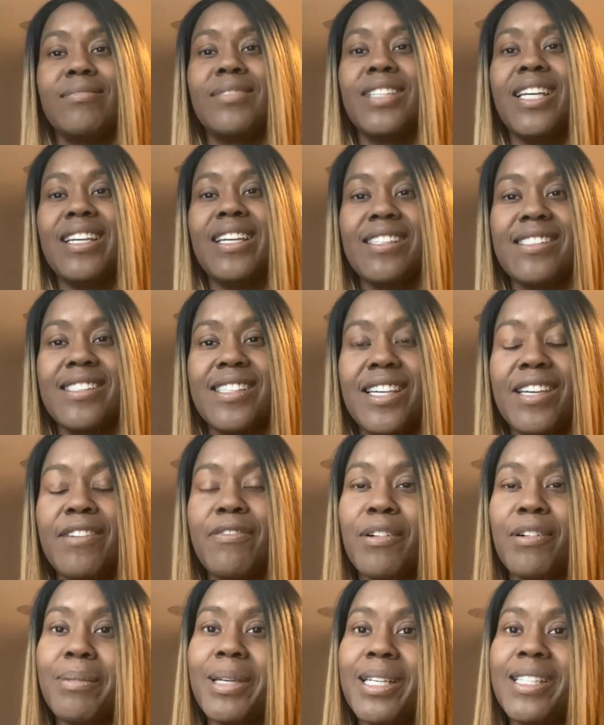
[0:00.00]
easy
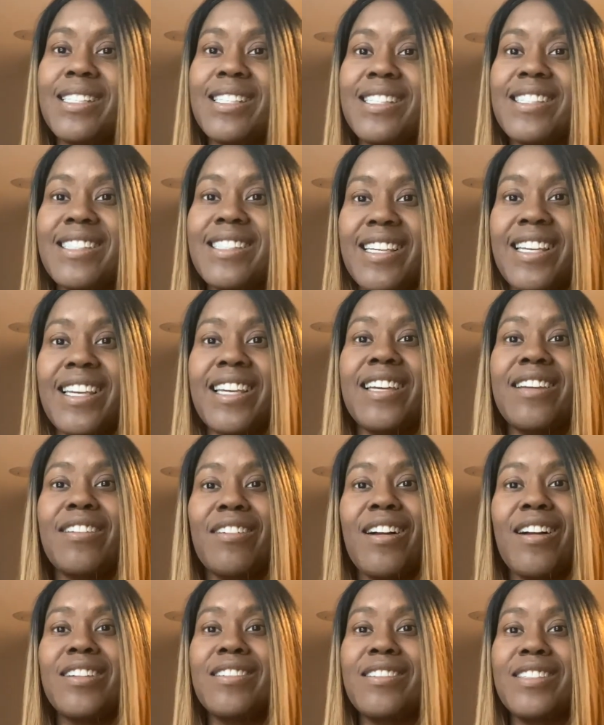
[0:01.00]
for me to see it
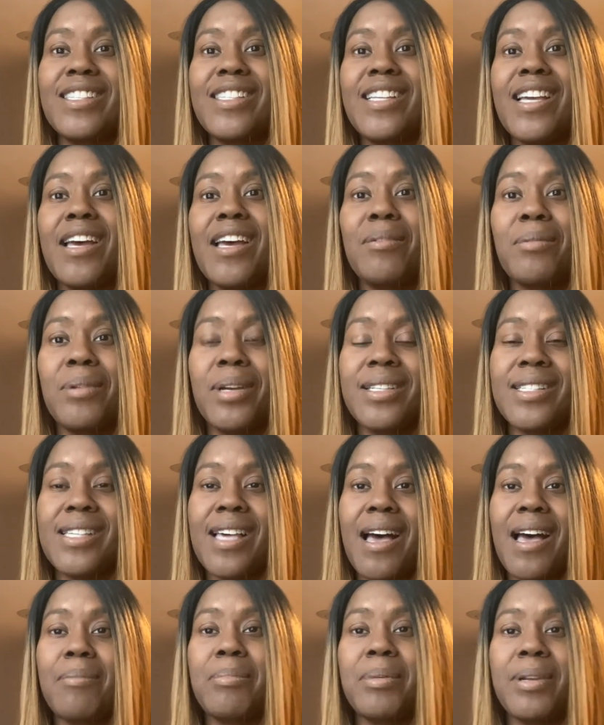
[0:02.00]
or understand what's
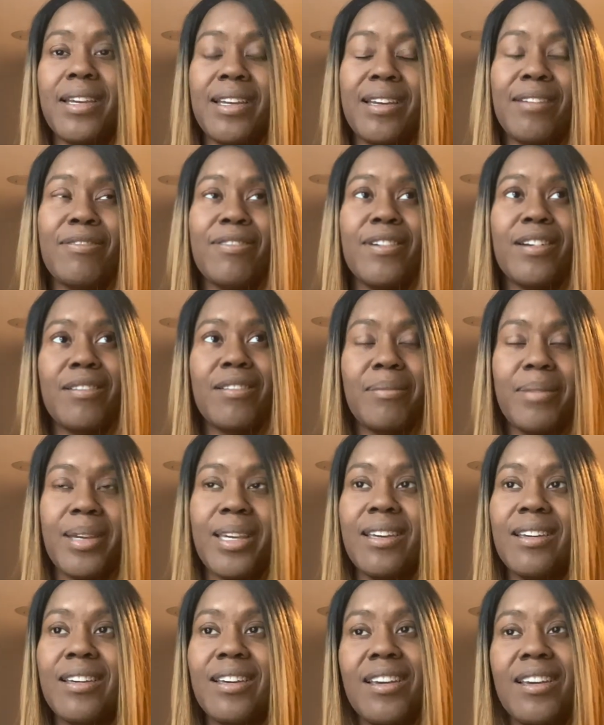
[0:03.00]
happening in front of
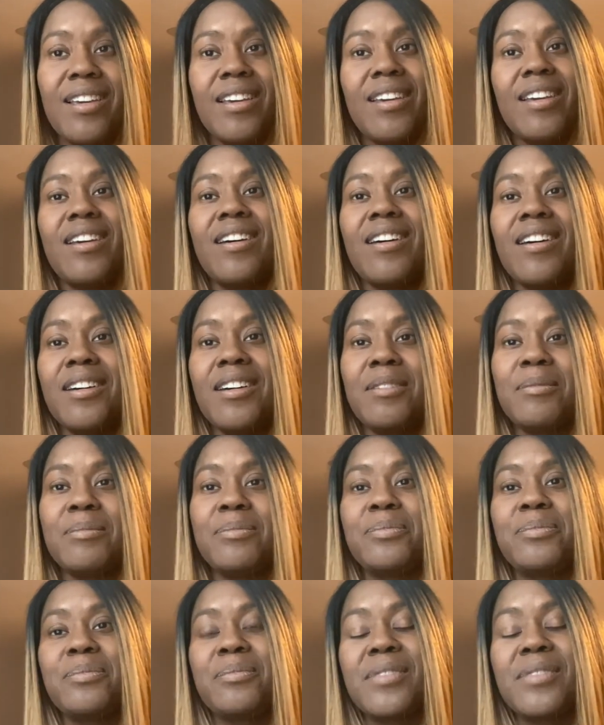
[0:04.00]
me.
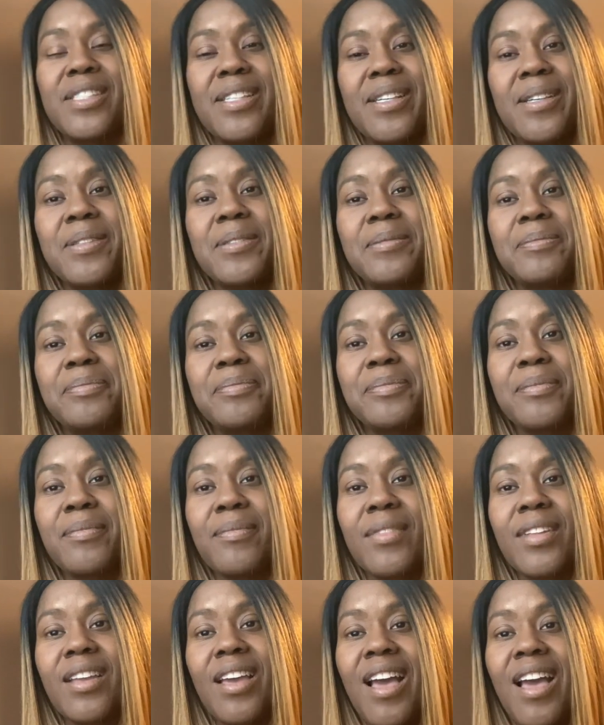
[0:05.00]
So
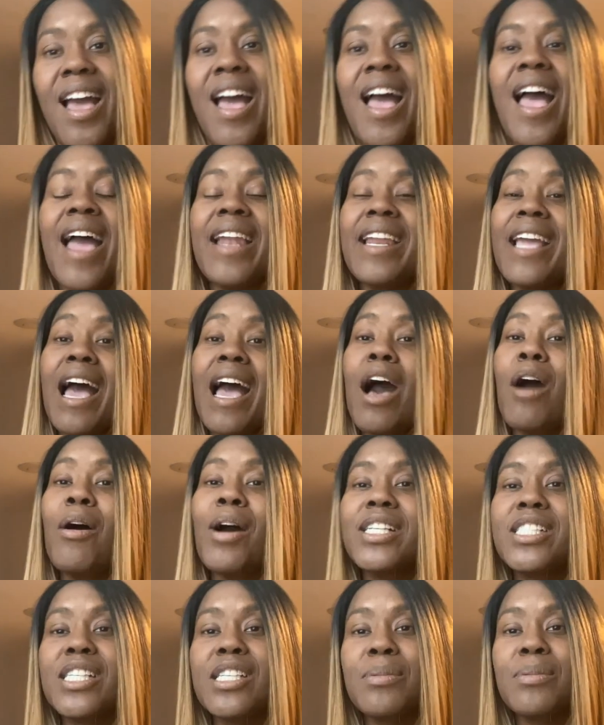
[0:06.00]
anyhow,
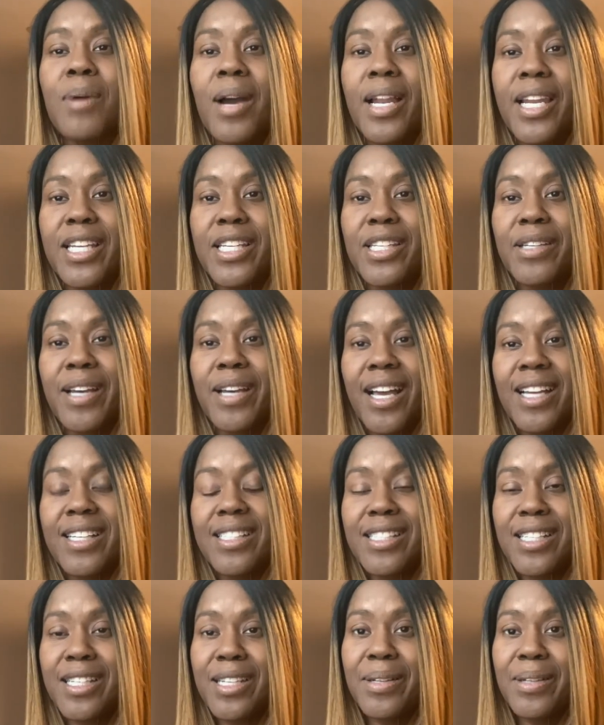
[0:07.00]
I just wanted you guys
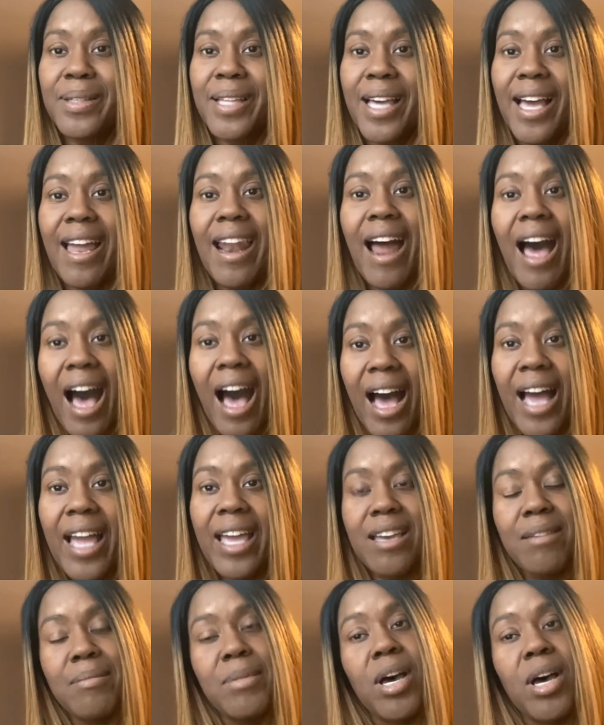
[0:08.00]
to know that I
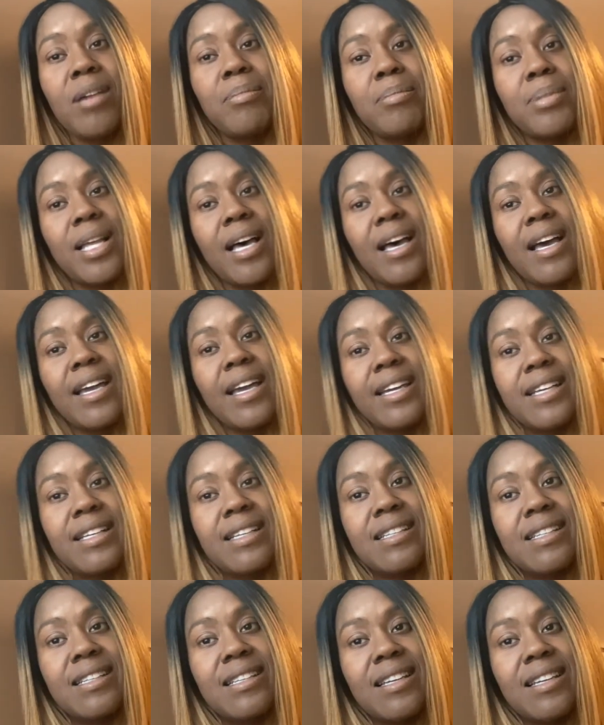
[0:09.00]
am not blind.